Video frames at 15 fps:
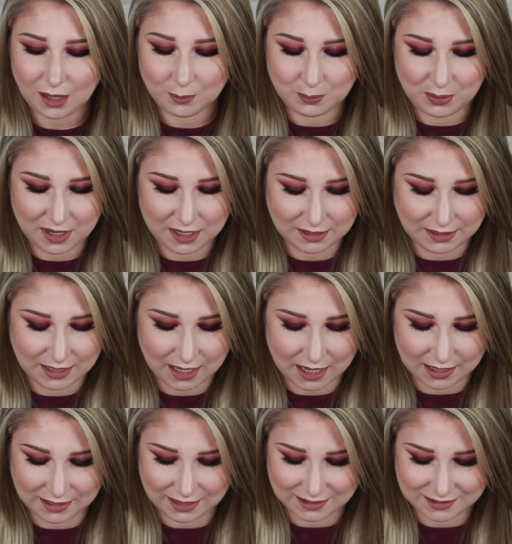But yeah,
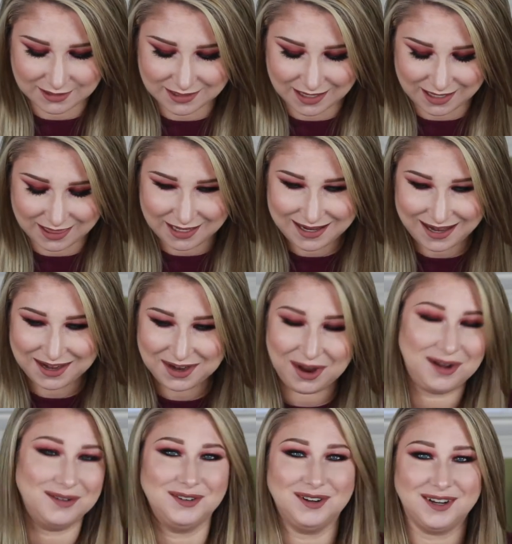I think I
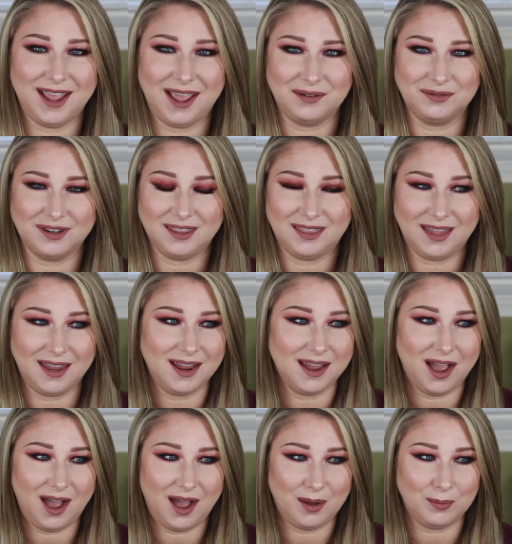covered everything.
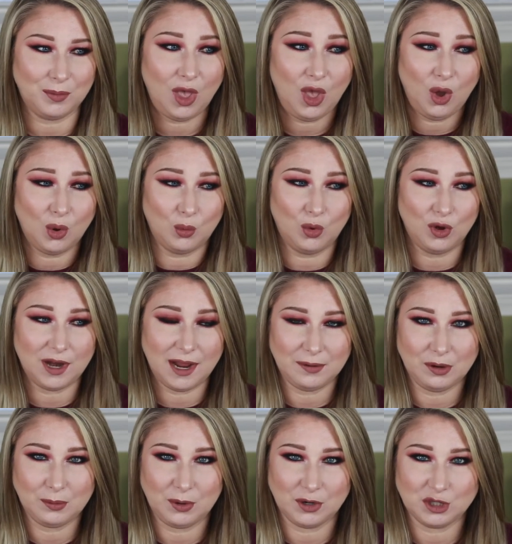Would I
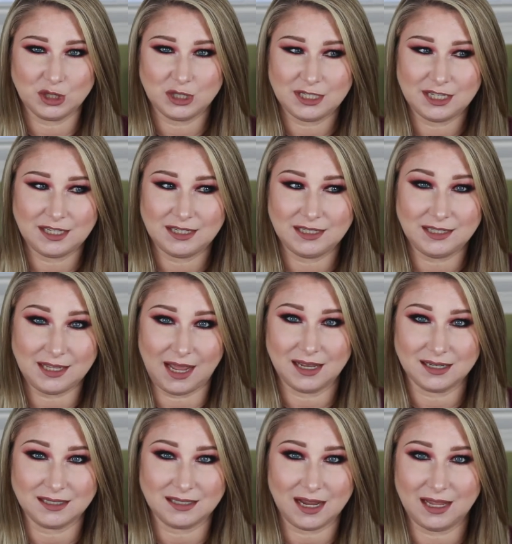repurchase it?
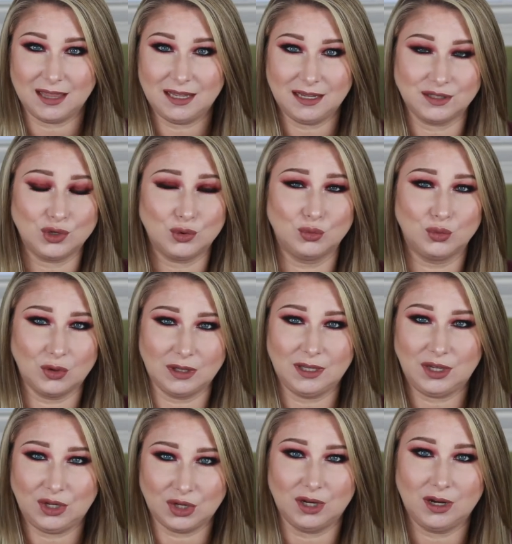Yes, I think it's a
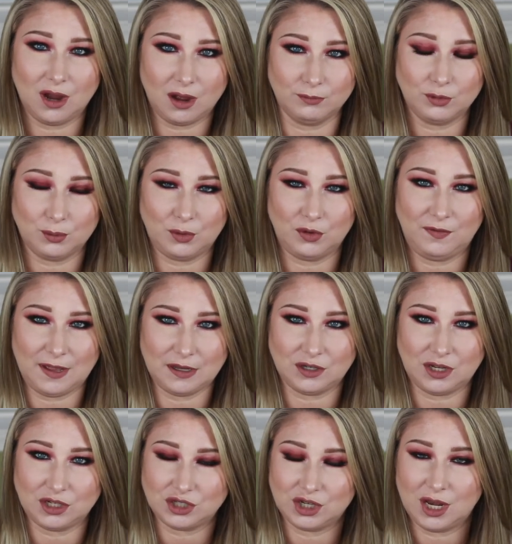really good, comfortable
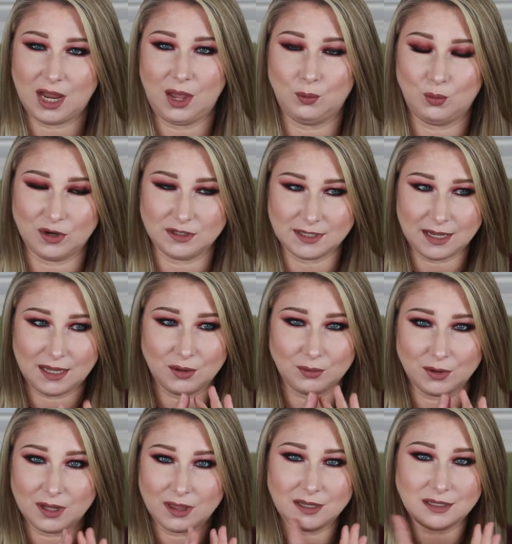foundation, and once I get
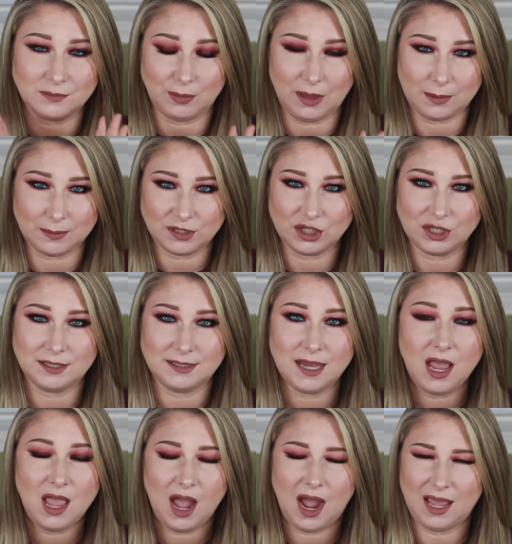rid of these blemishes,
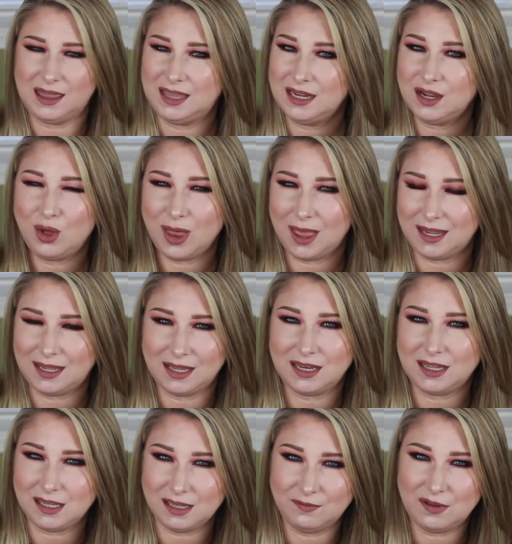I think I'll like
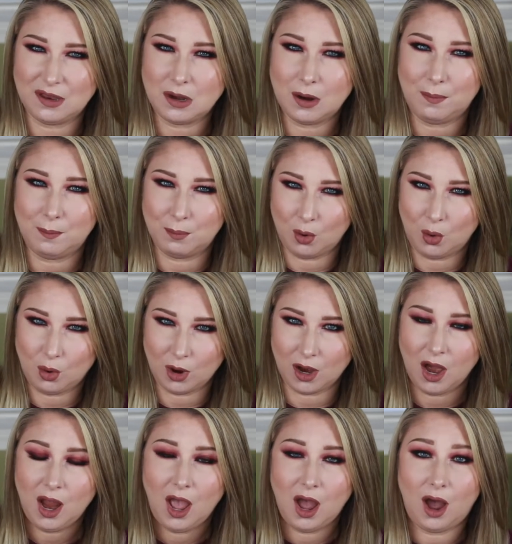it even
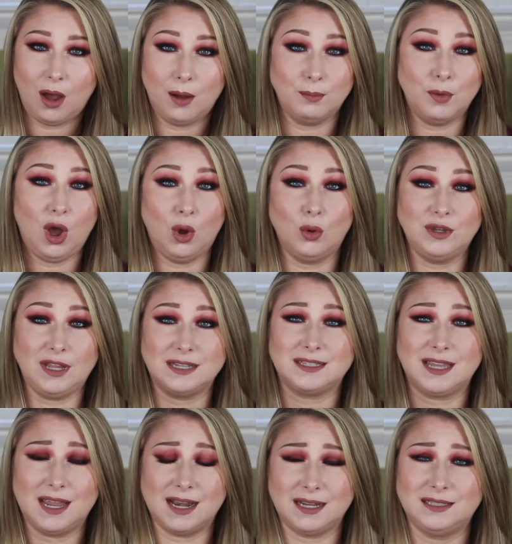more. Oh
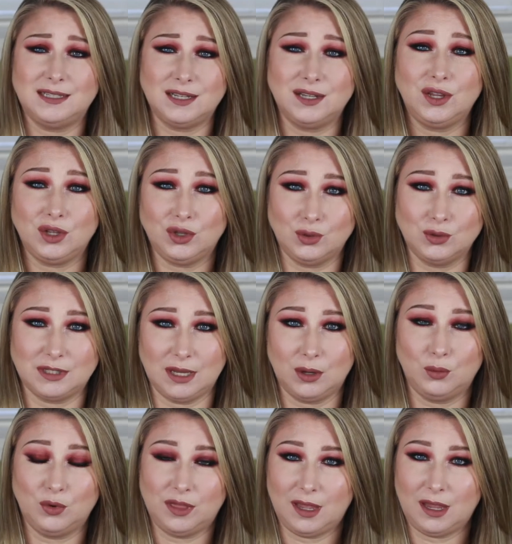yes, and I did use
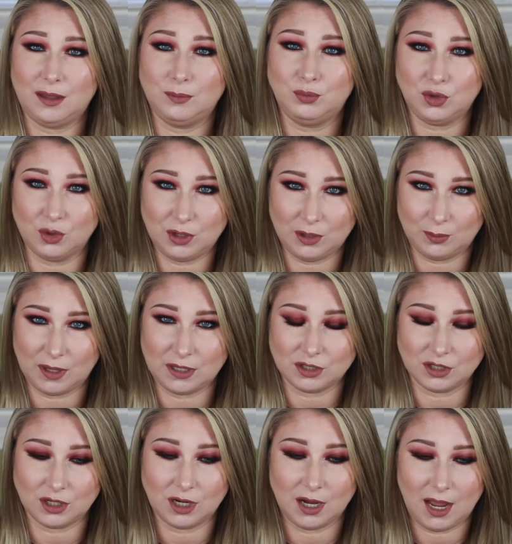it with a beauty
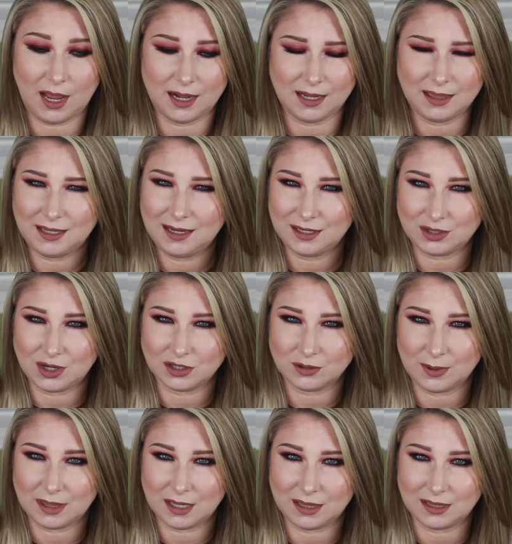blender, and I think I talked
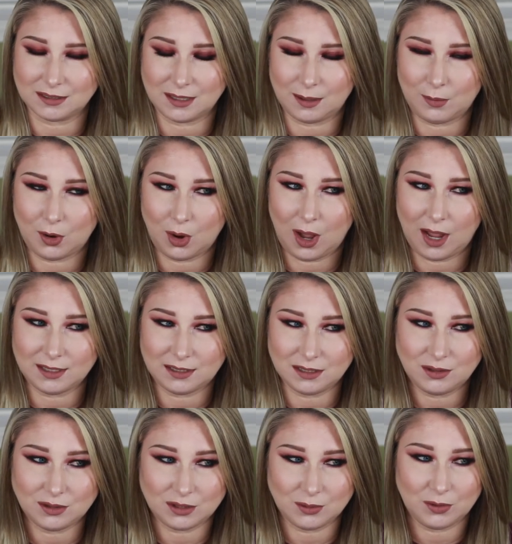about that in the demo. I did
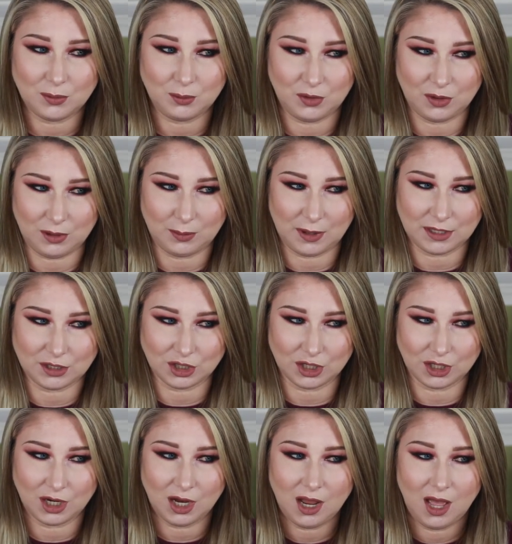use it with a beauty
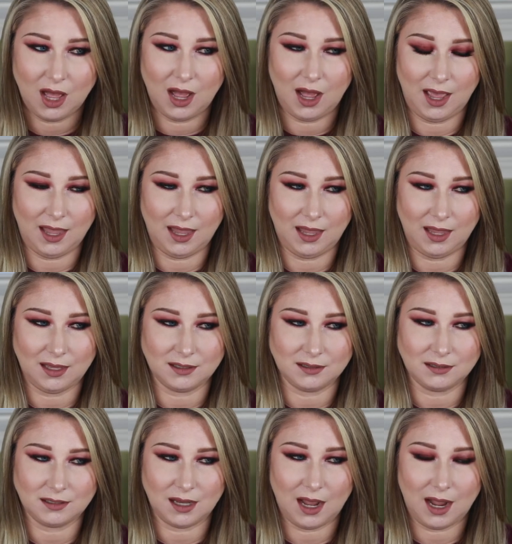blender,
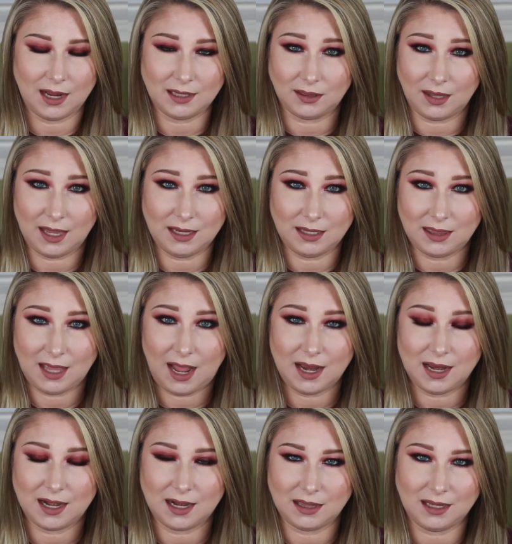and I like
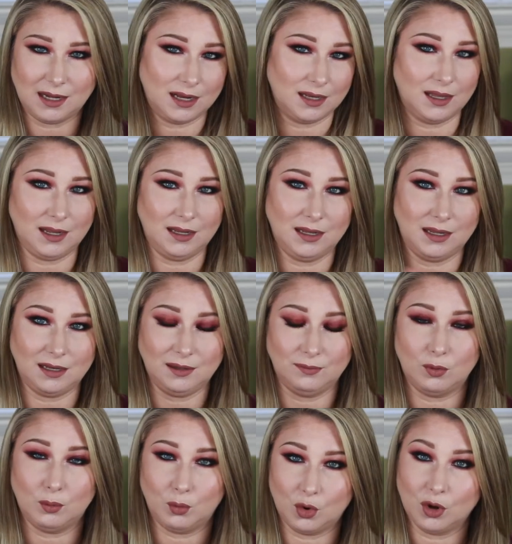that, and I think I'd like it
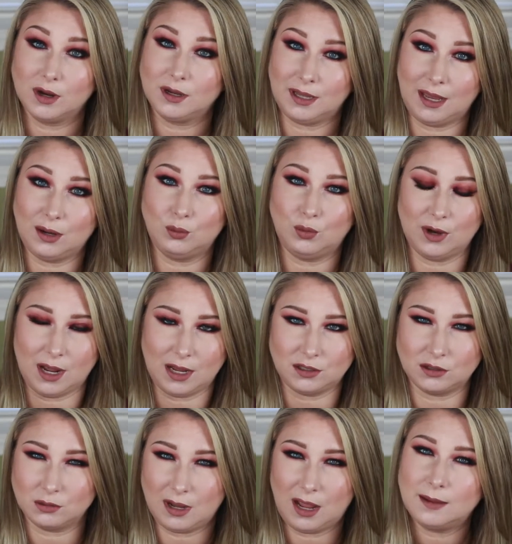even more again when I
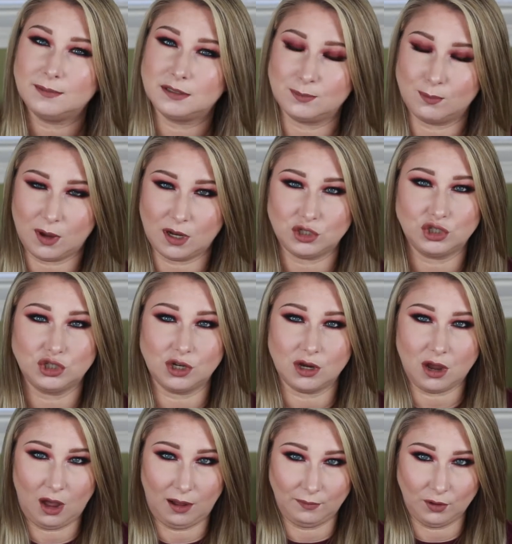don't have as much to
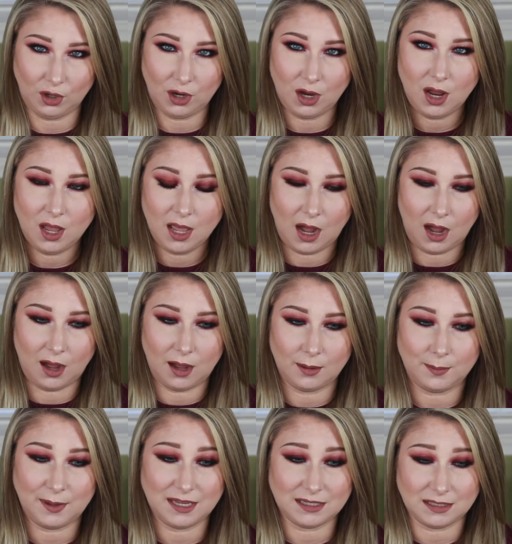cover.
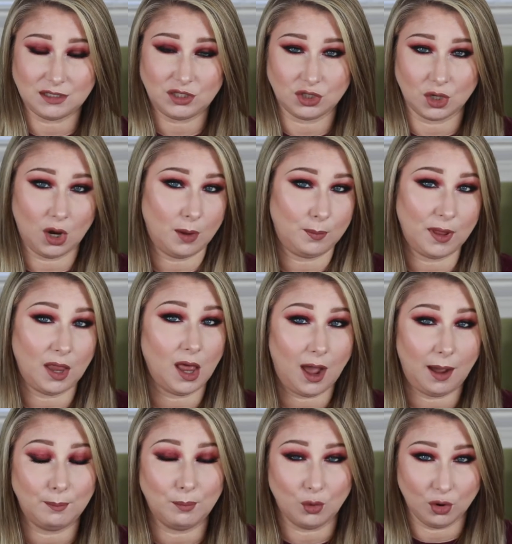It did soak up a
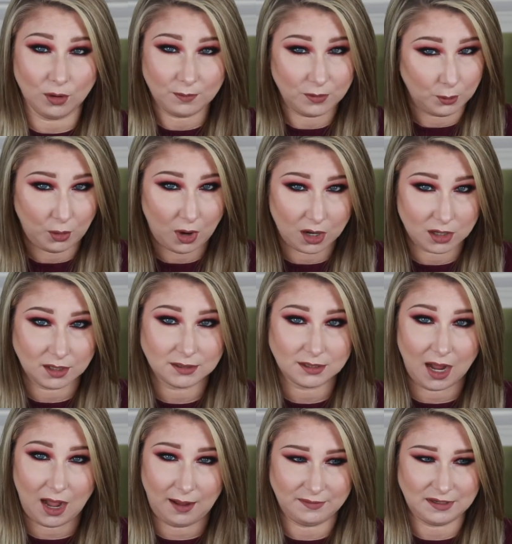lot more of the product.
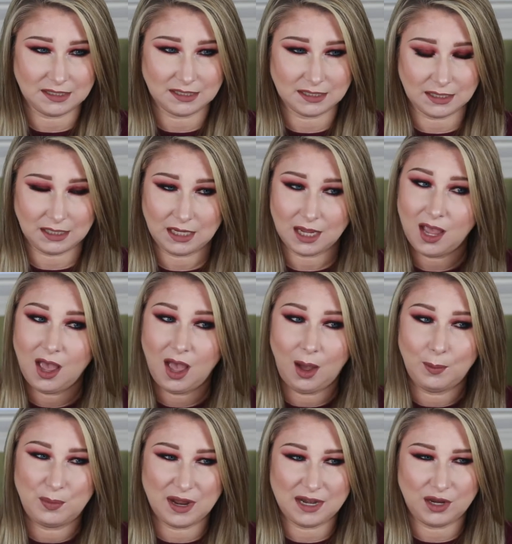Obviously,
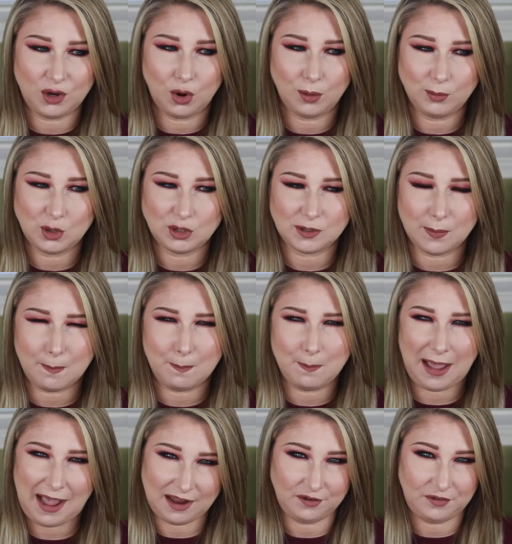but it almost
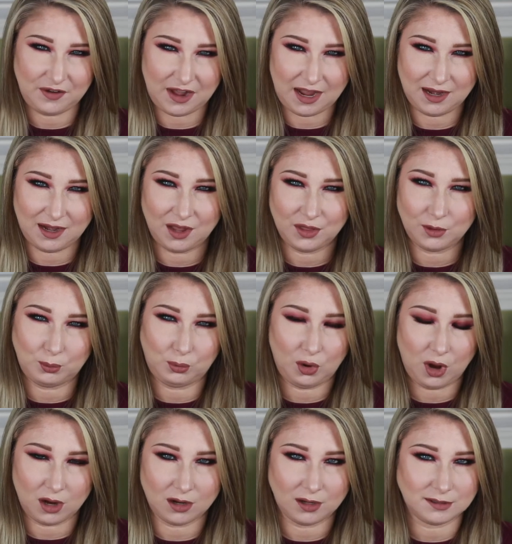mattified the
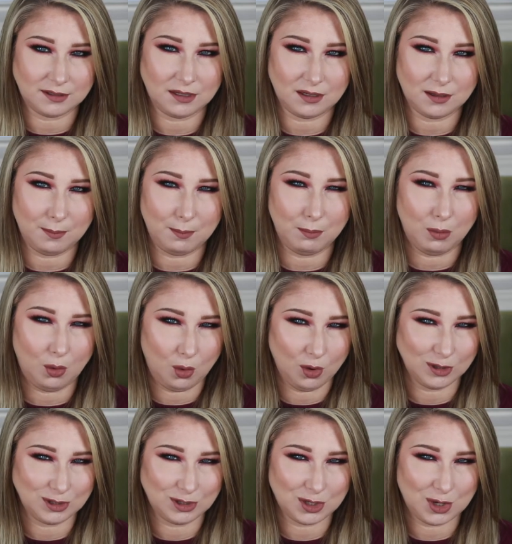product
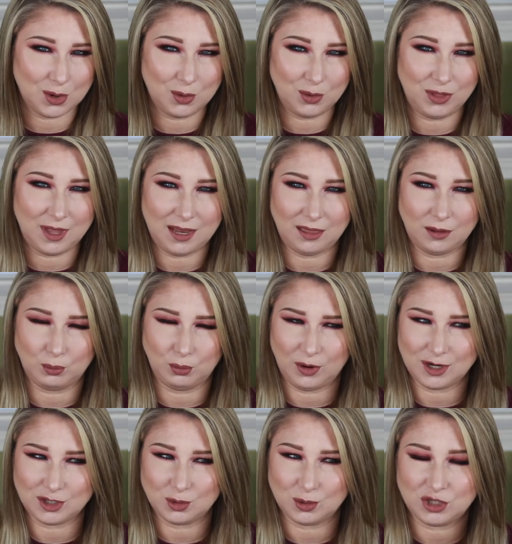more so than the
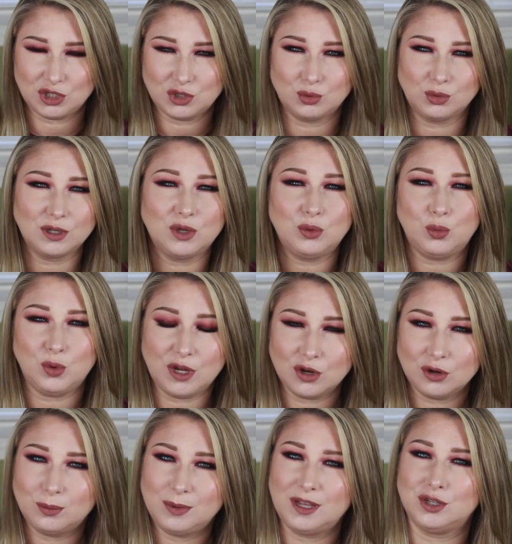brush, which is really
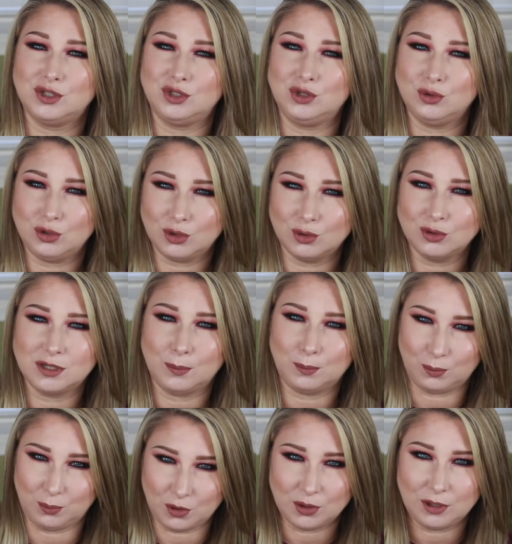weird because you use a
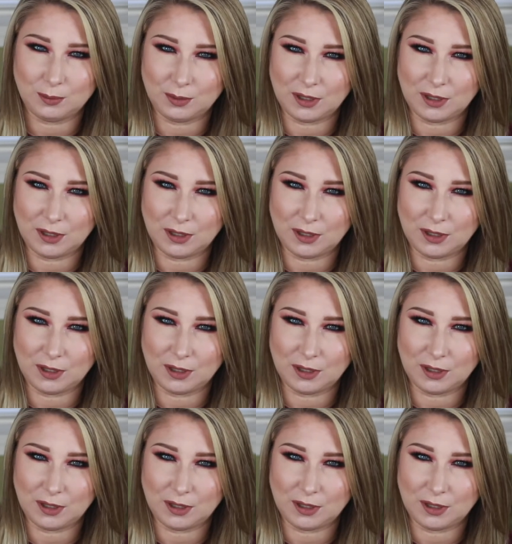beauty